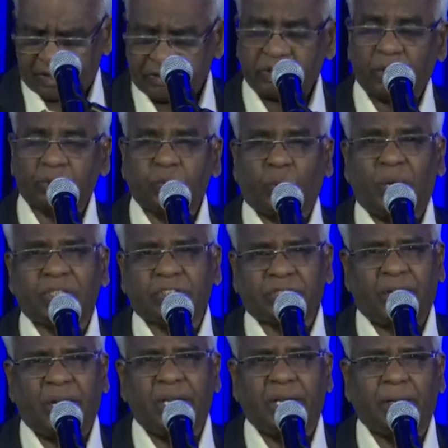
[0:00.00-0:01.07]
Jesus was
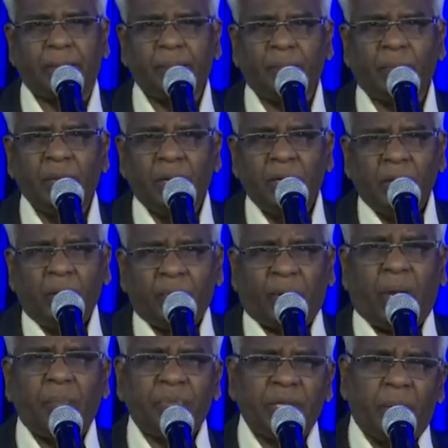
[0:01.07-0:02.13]
telling
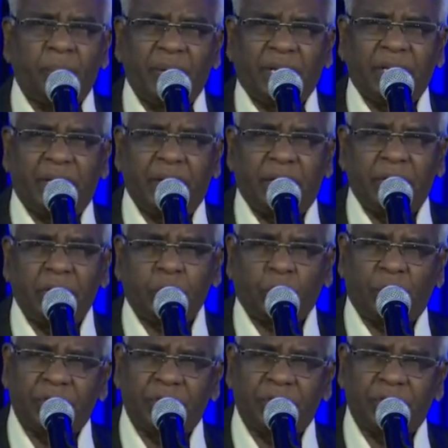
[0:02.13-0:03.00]
from the beginning